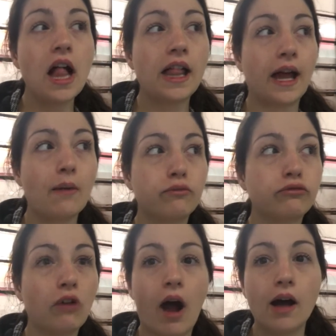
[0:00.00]
Like, I'm
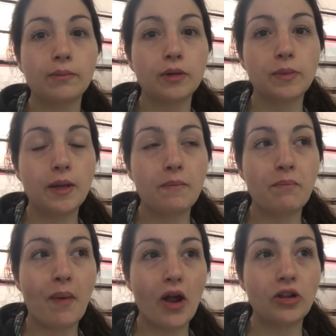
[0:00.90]
probably
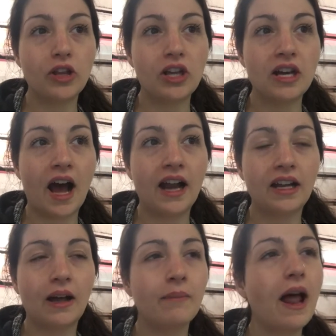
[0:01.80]
barely
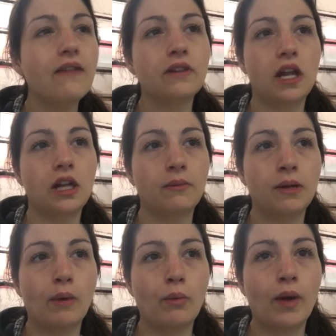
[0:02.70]
I'm not even hitting
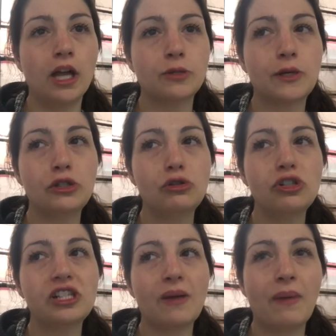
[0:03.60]
minimum wage, because you
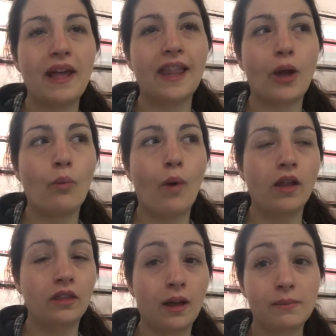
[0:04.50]
just get paid like
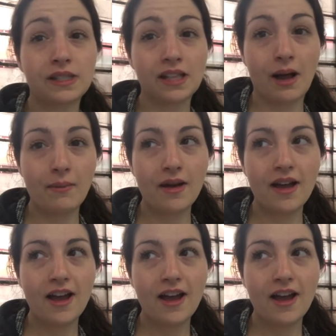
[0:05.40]
one lump sum